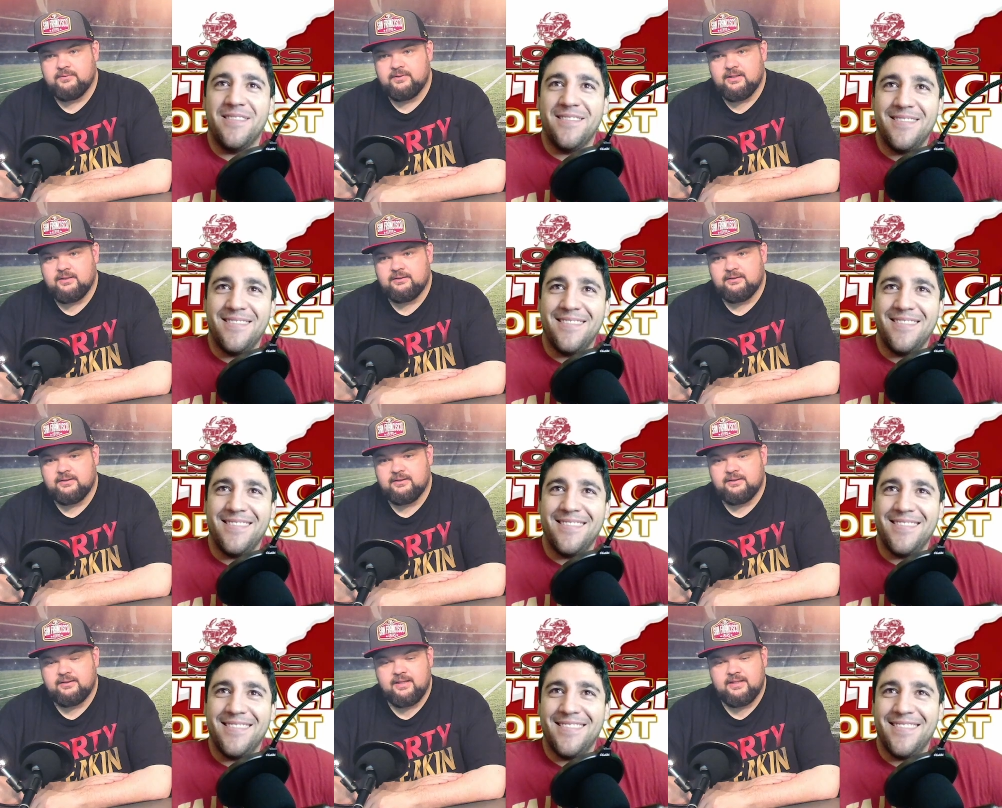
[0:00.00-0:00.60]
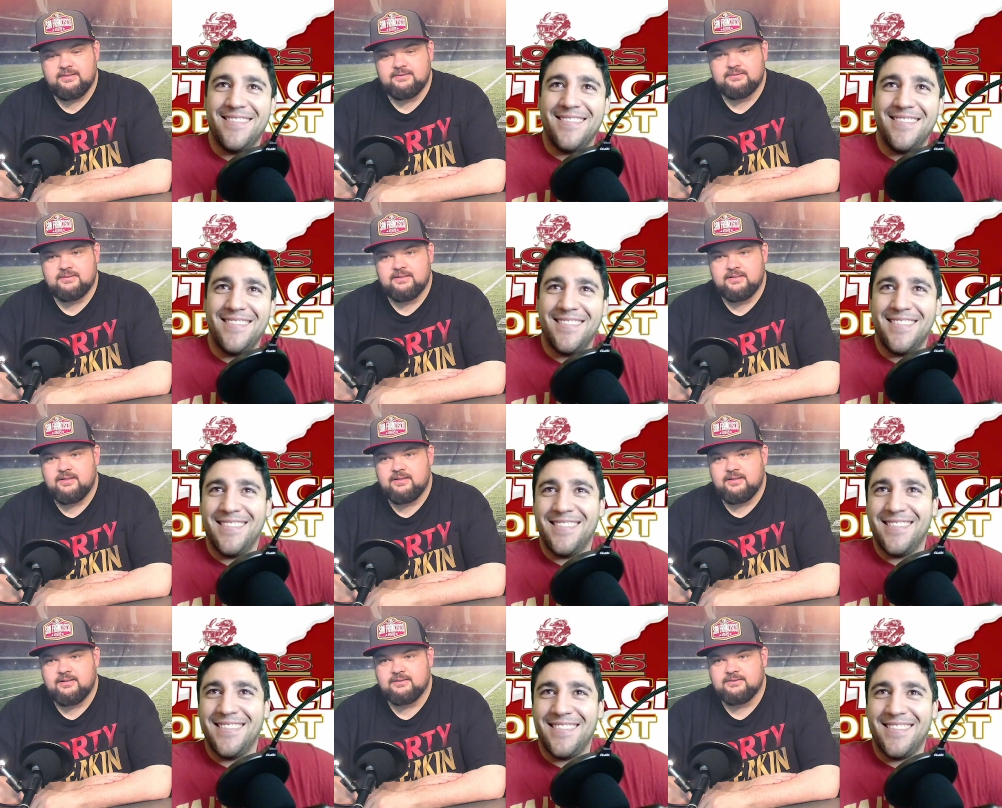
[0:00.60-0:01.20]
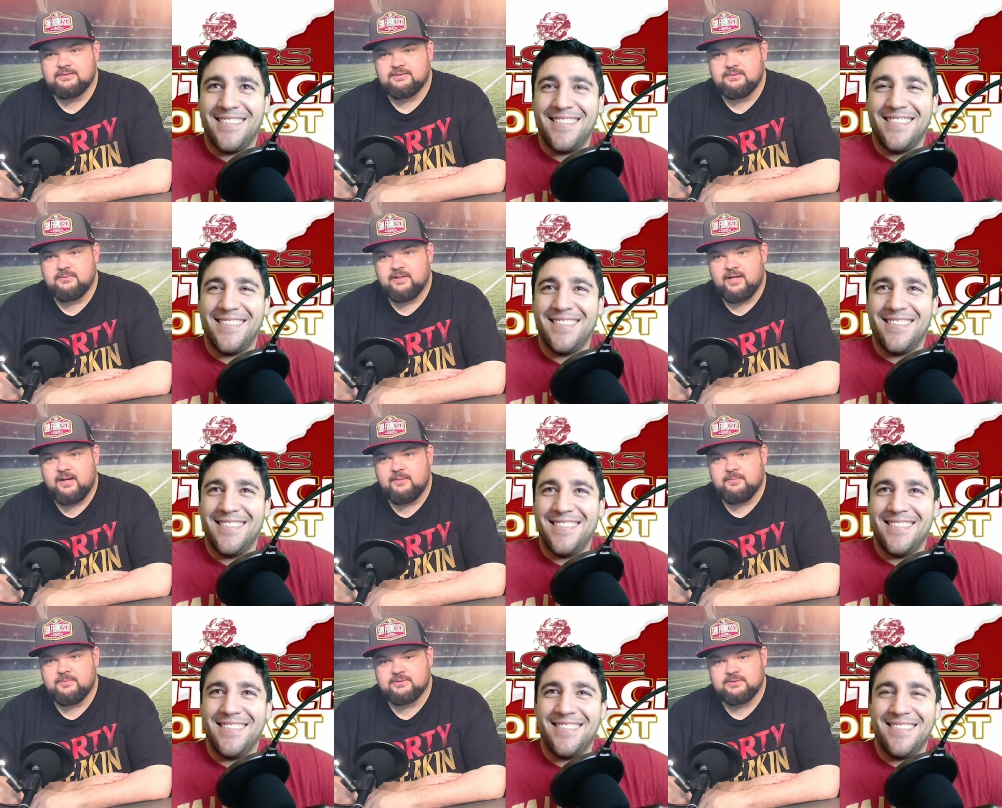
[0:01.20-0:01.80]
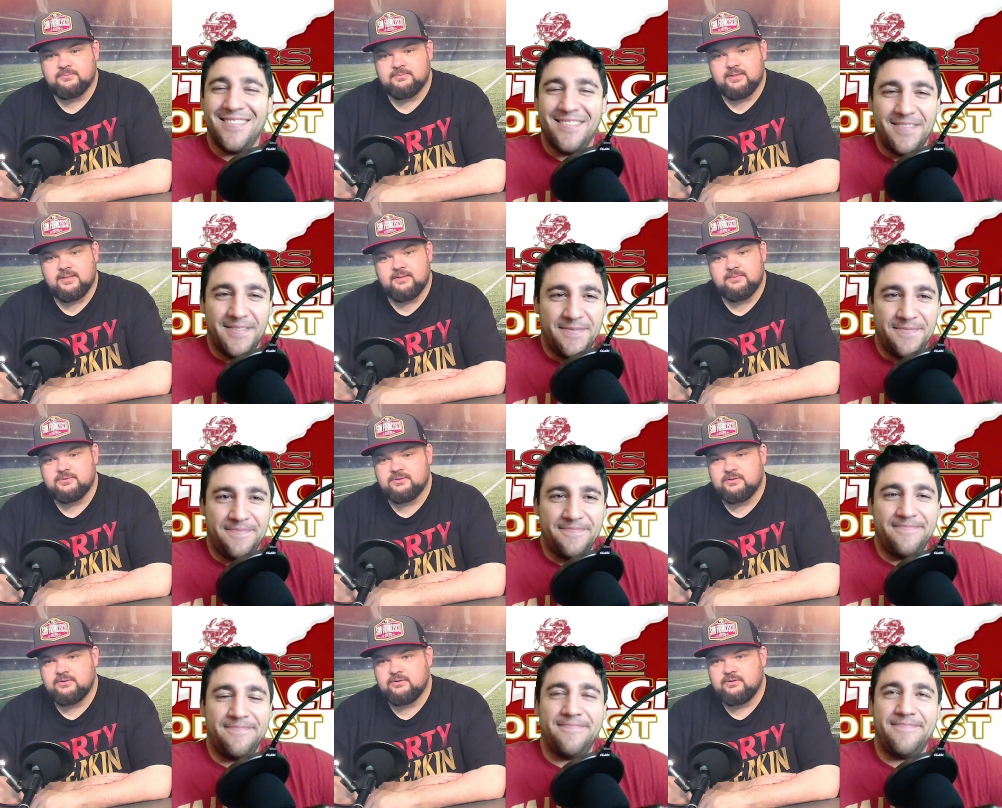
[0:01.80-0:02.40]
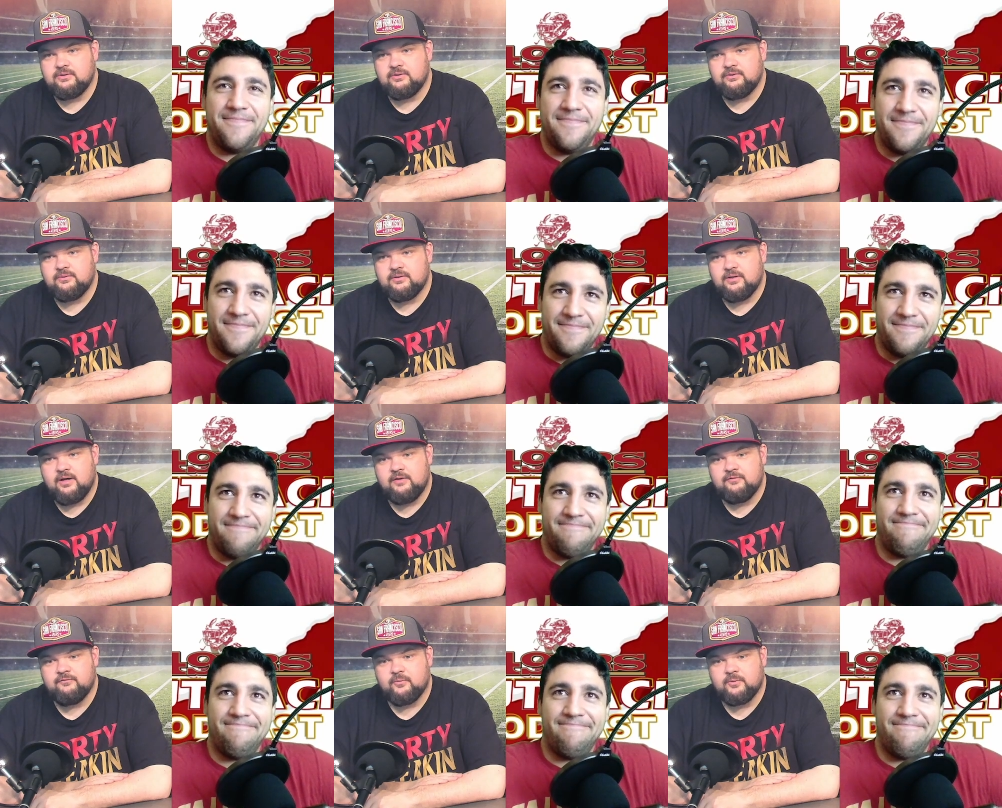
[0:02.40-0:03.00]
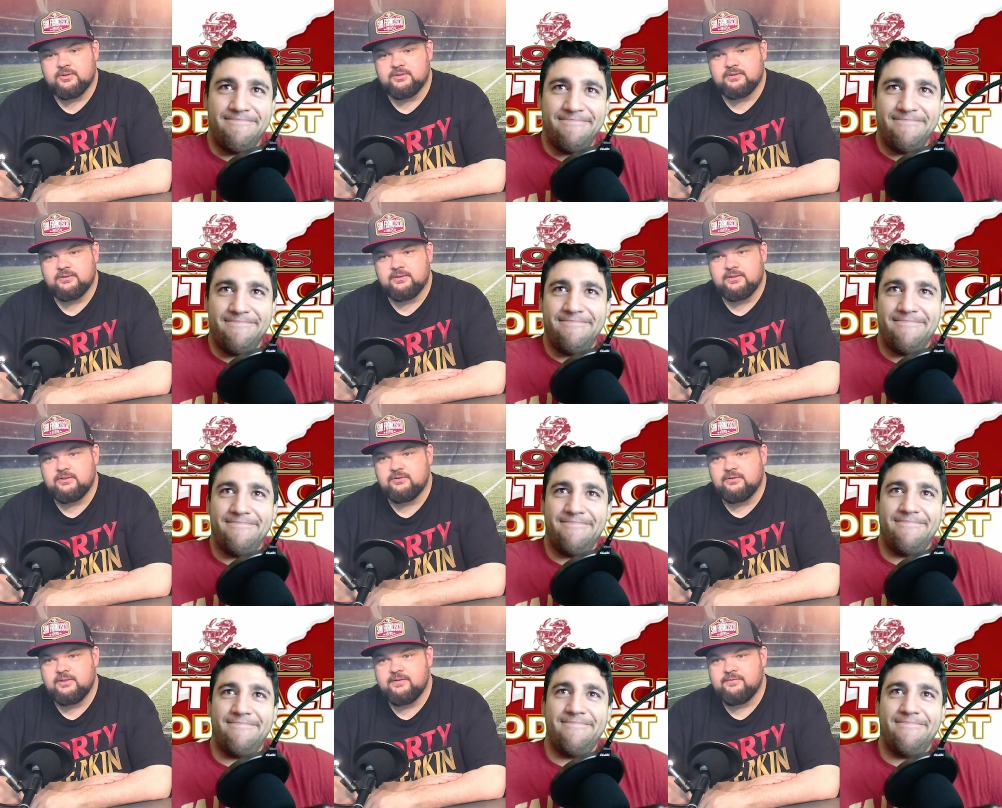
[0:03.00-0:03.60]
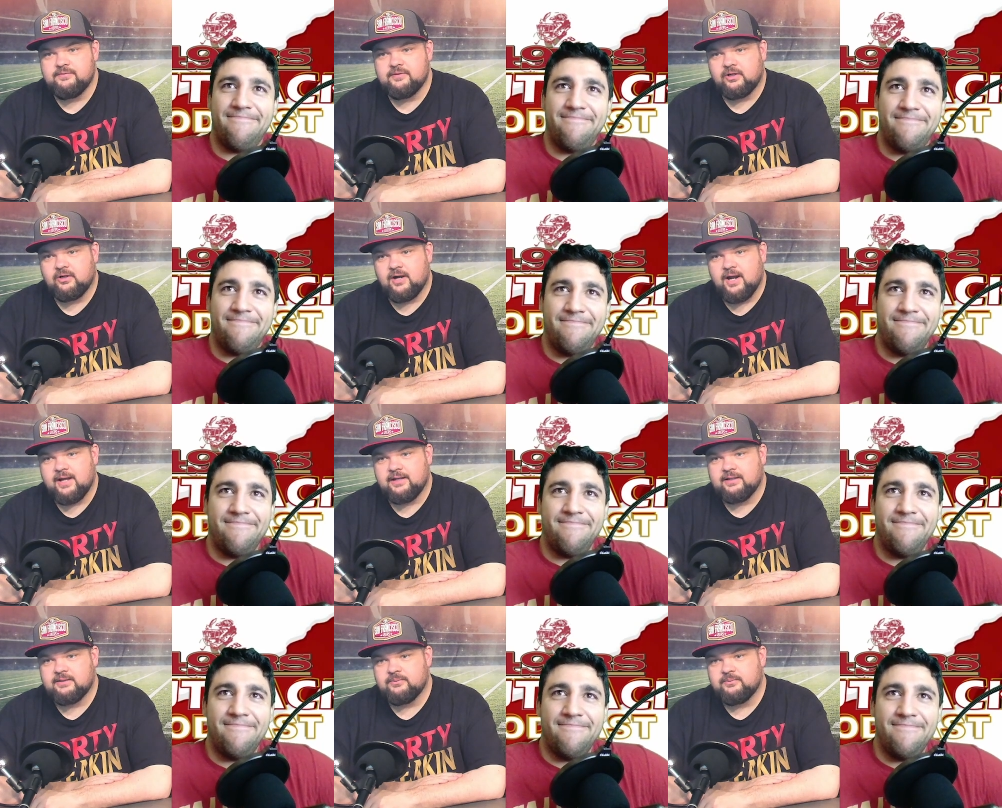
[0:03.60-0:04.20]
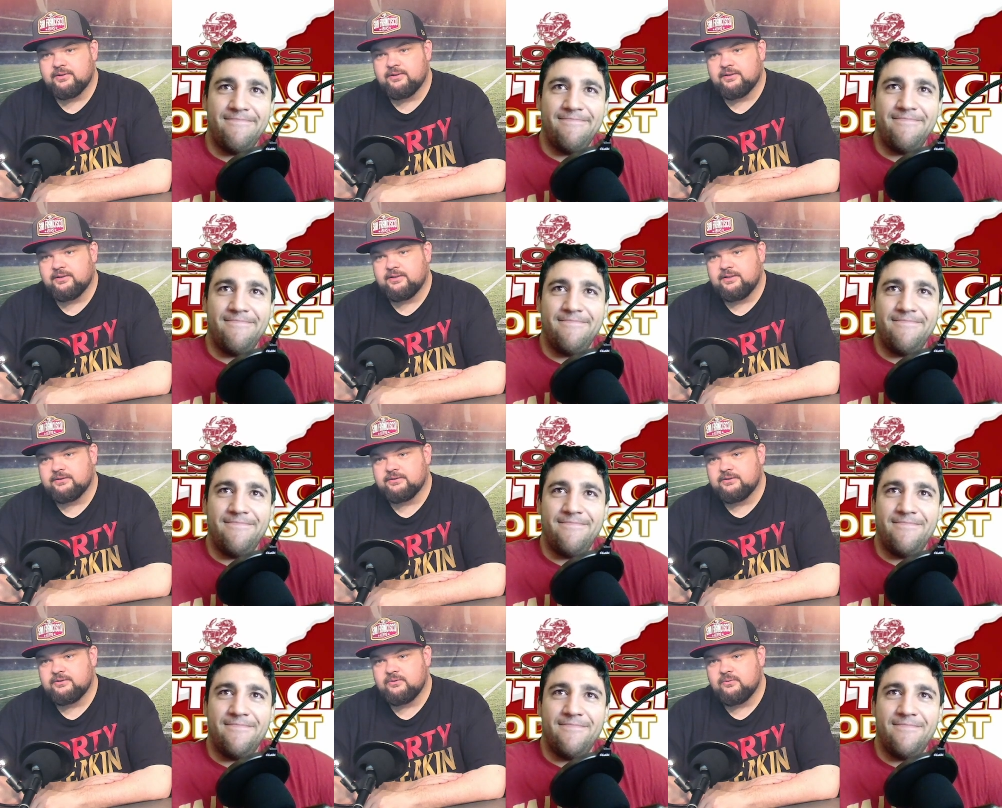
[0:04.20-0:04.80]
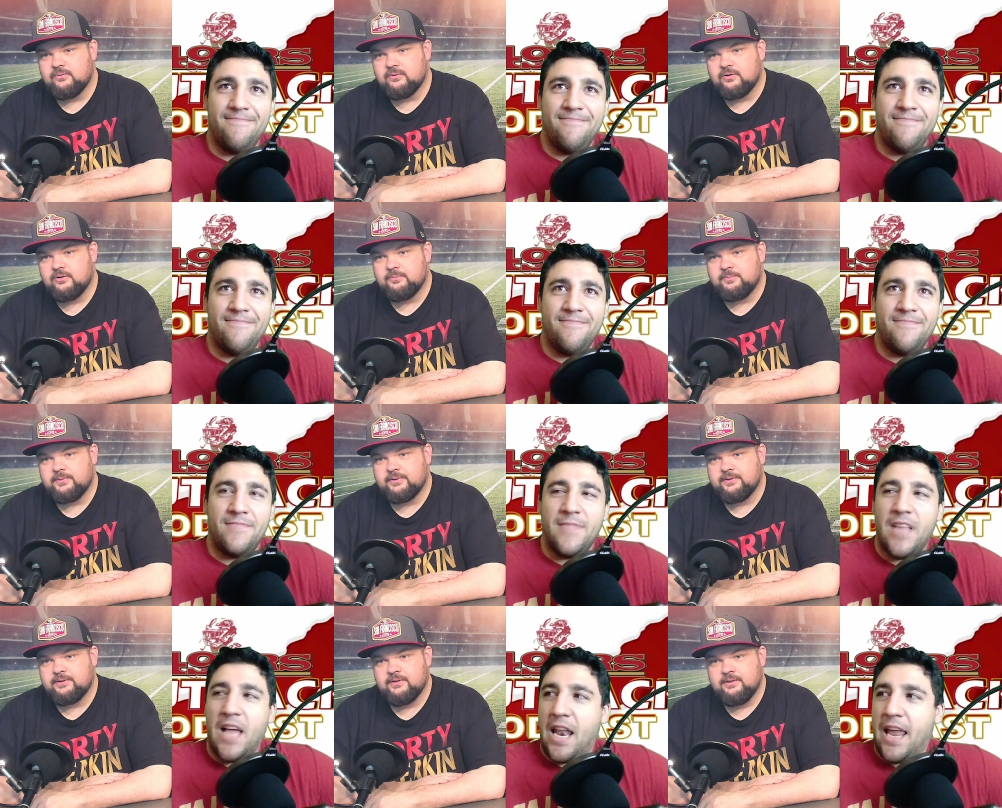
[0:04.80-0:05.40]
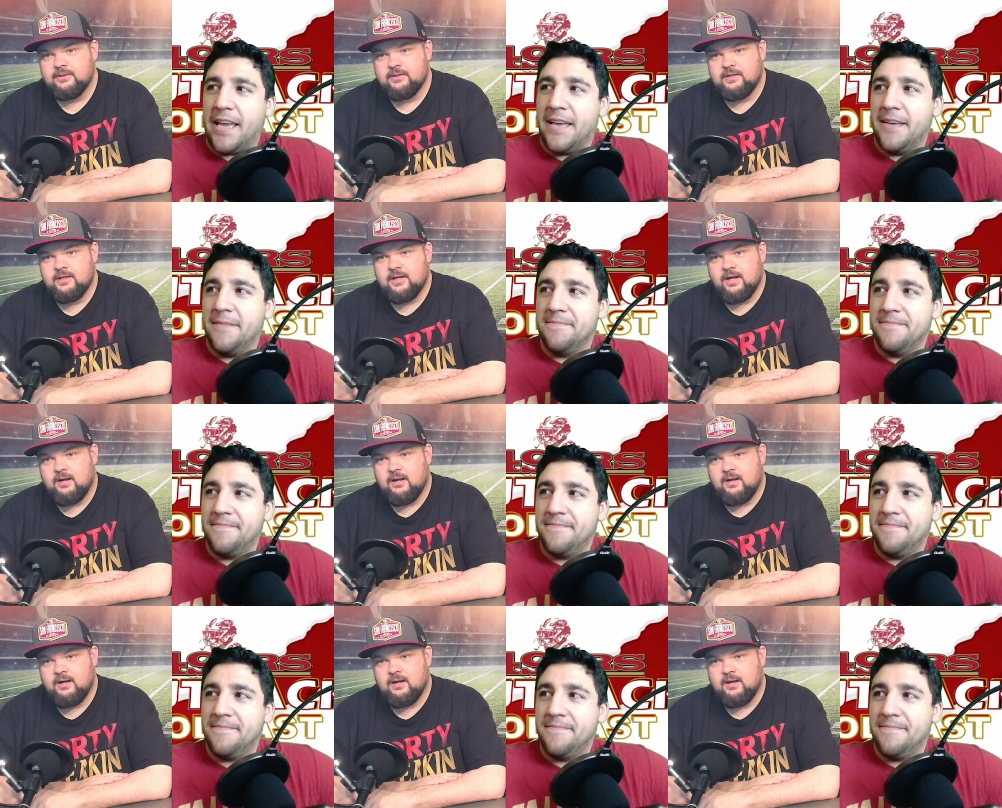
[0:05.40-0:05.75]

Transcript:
Speaker 1: Yeah, let us in, and then let's see what happens. Sometimes, you, you know, unfortunately, you leave it cracked, and we're going to kick the door open. I like it.